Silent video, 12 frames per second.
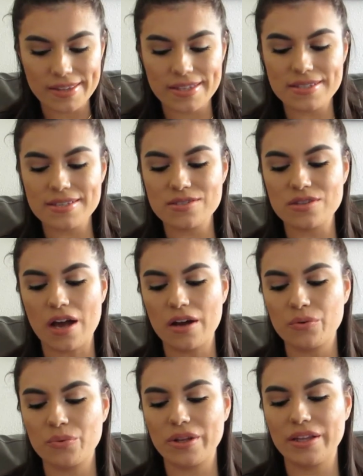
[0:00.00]
This is
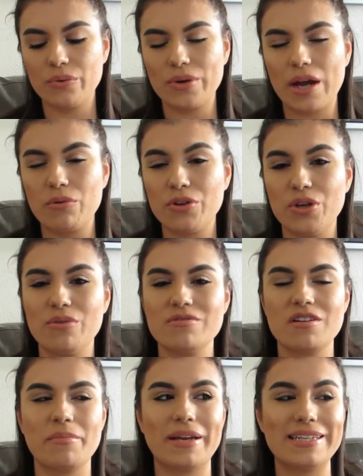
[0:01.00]
not really what I would
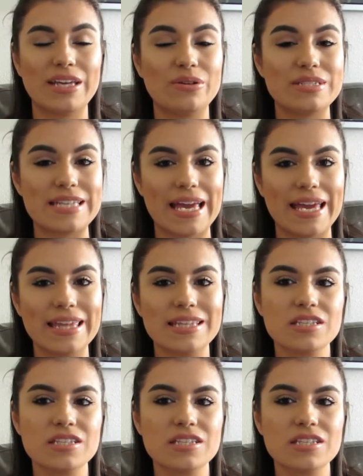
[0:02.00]
use on my day-to-day.